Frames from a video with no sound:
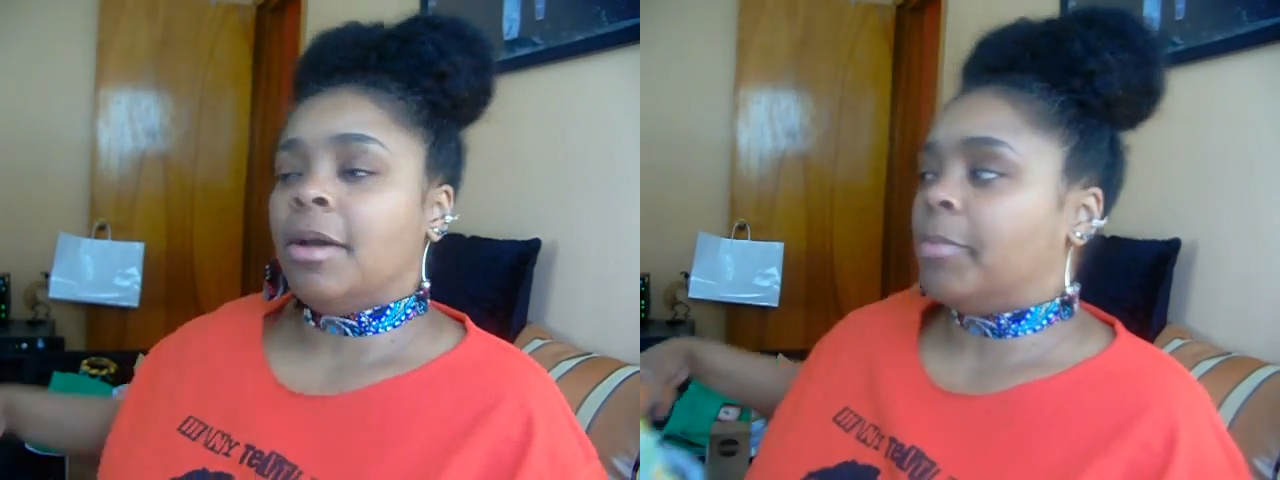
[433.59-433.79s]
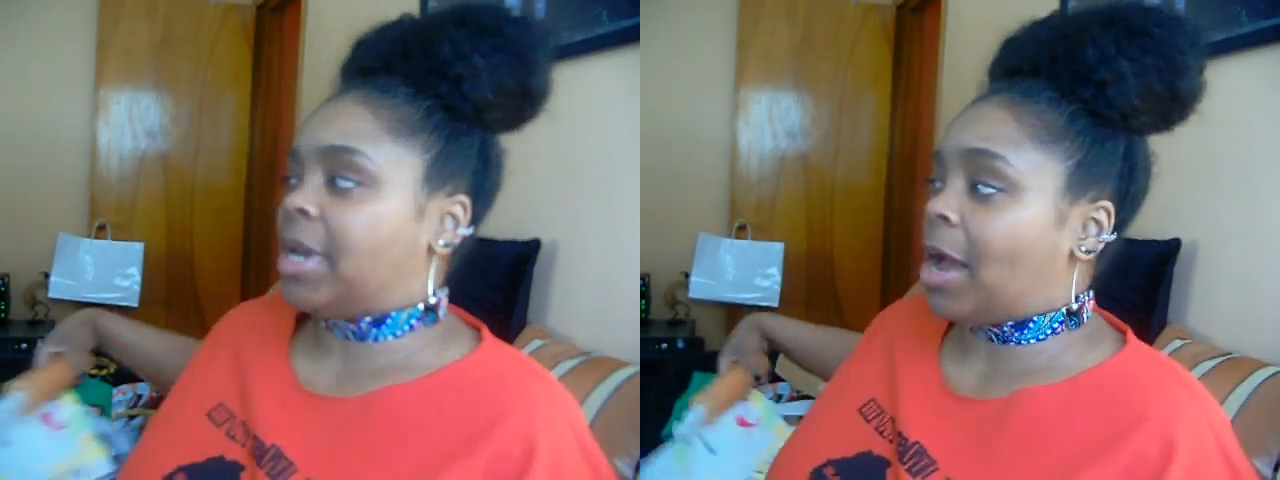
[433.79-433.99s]

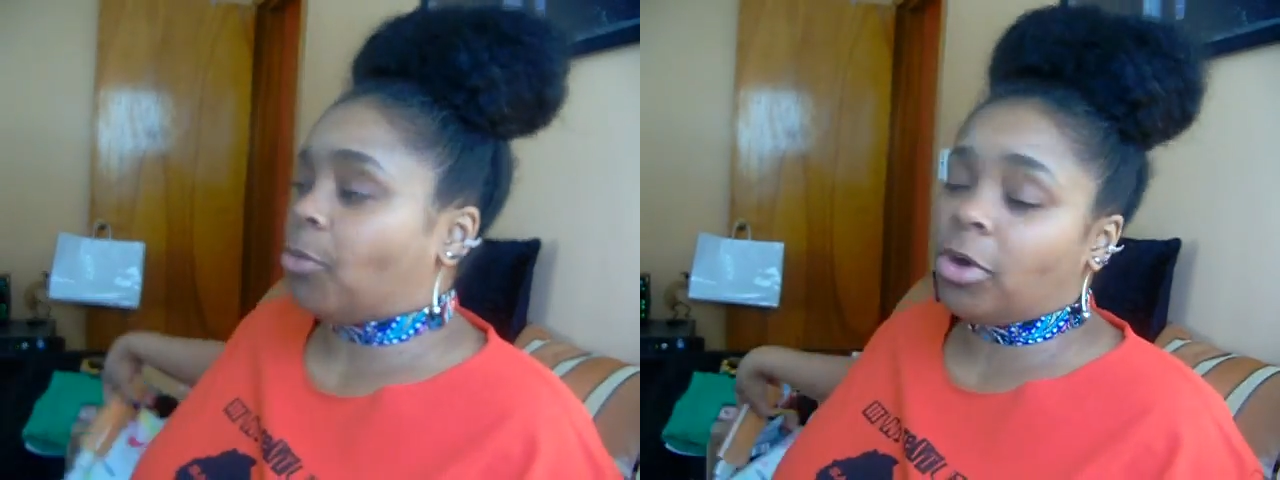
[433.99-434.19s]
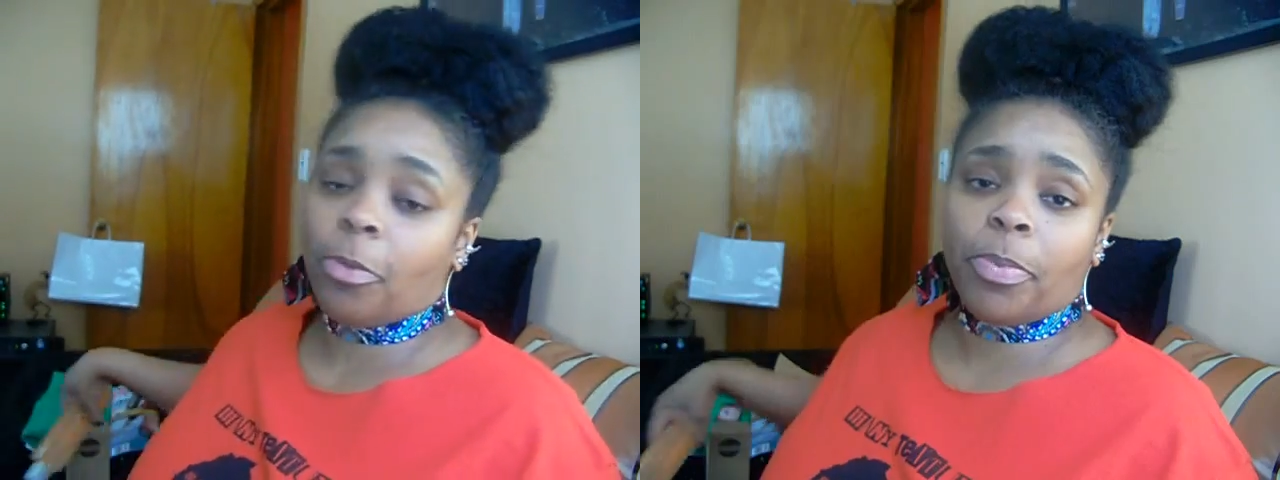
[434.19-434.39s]
but I
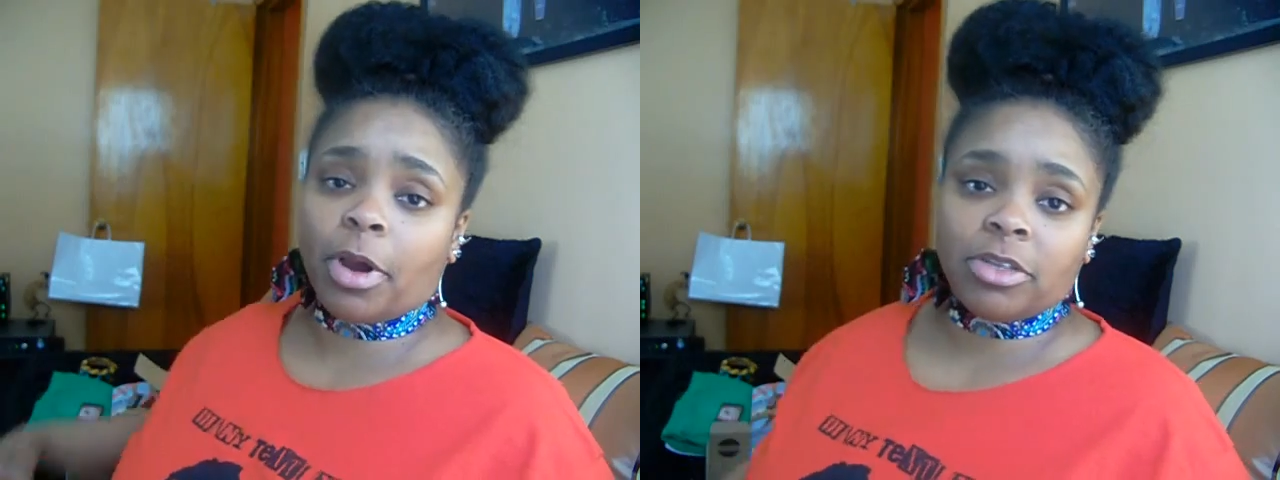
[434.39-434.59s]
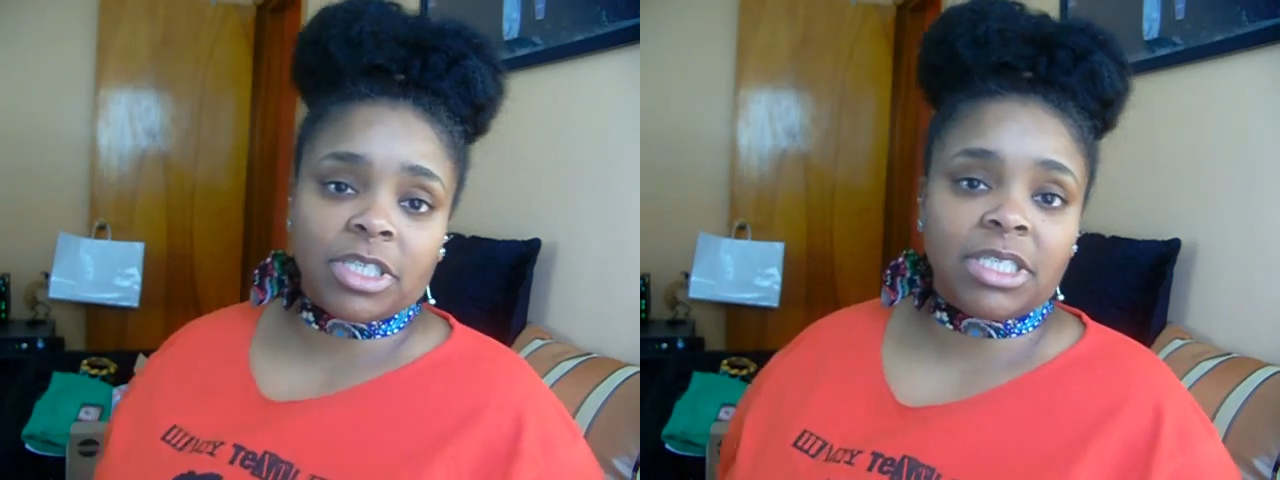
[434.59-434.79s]
will
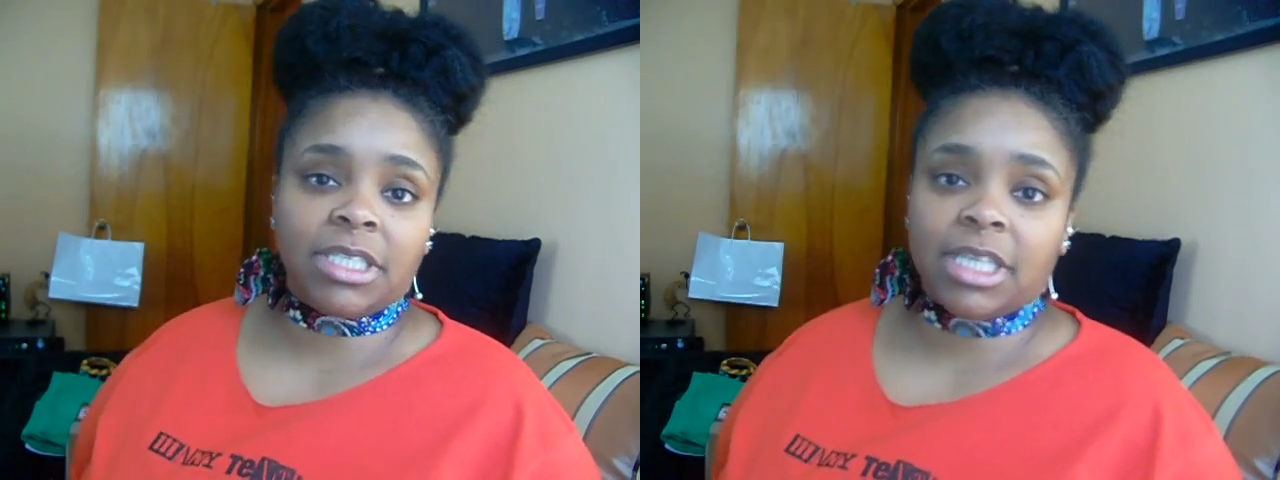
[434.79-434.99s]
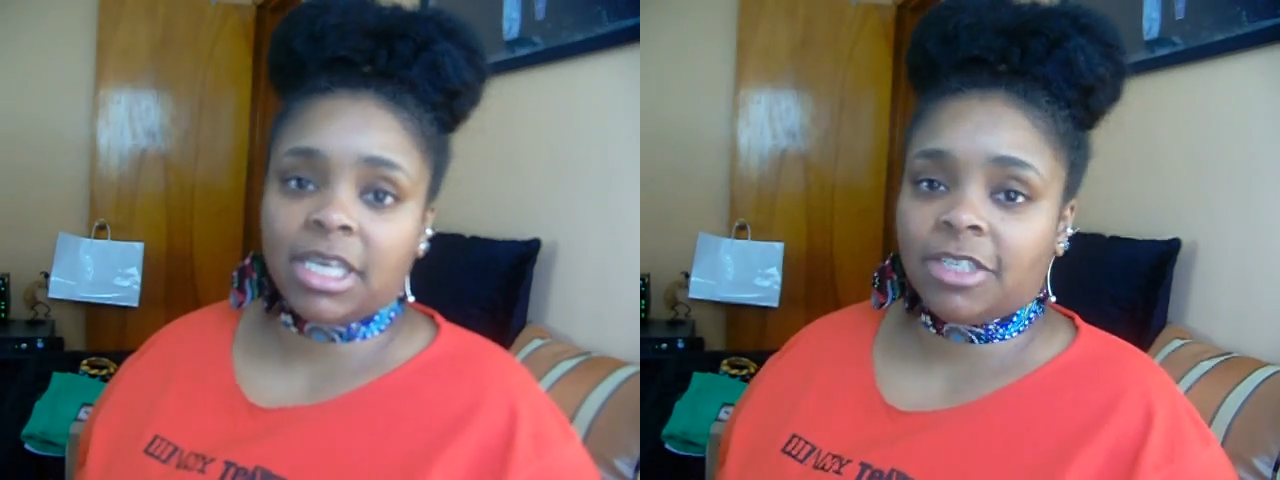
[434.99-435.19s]
purchase
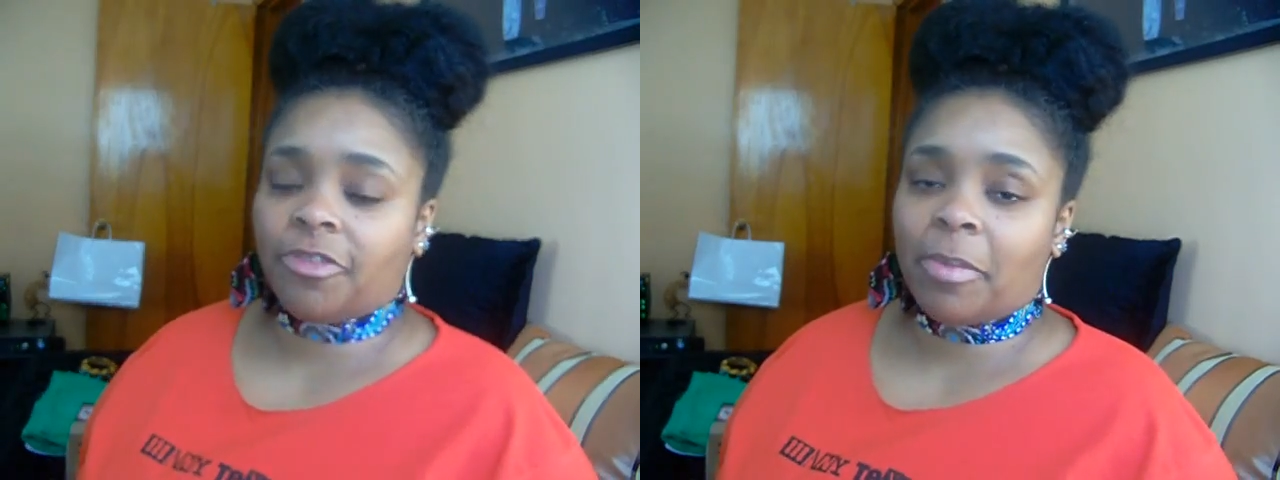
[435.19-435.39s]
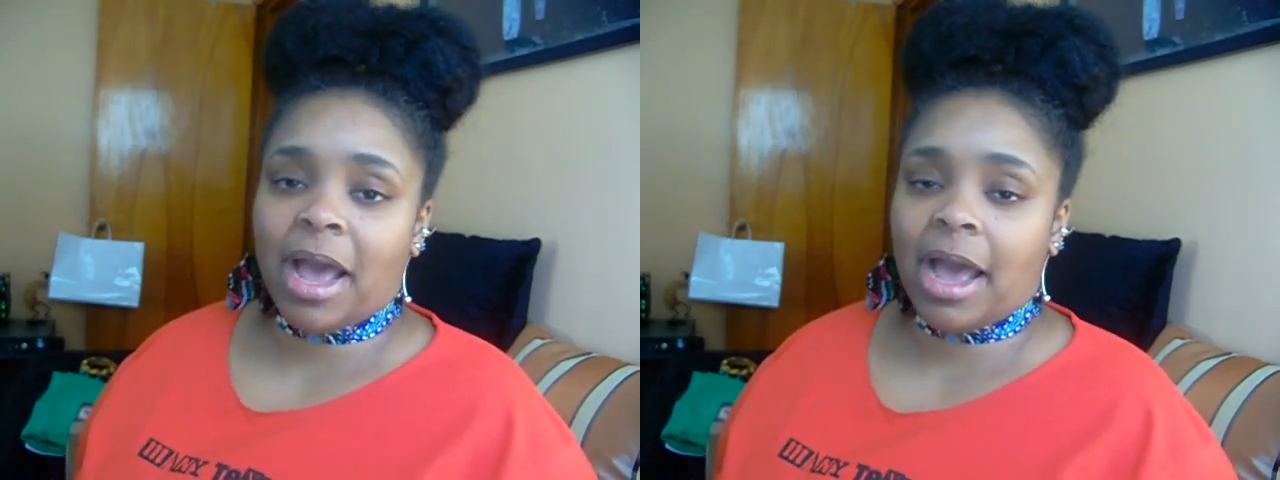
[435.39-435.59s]
things for
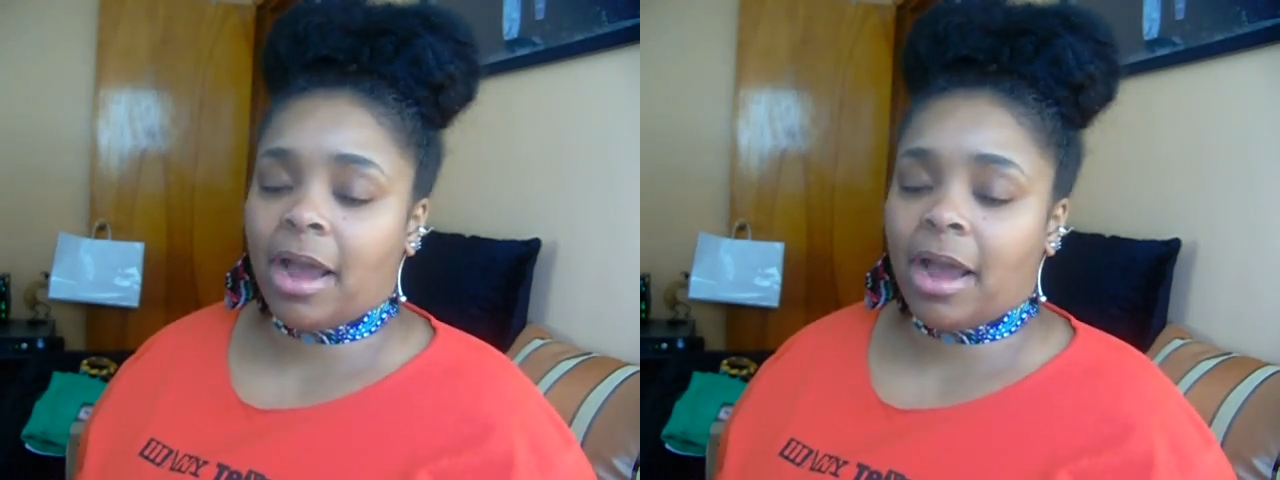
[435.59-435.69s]
my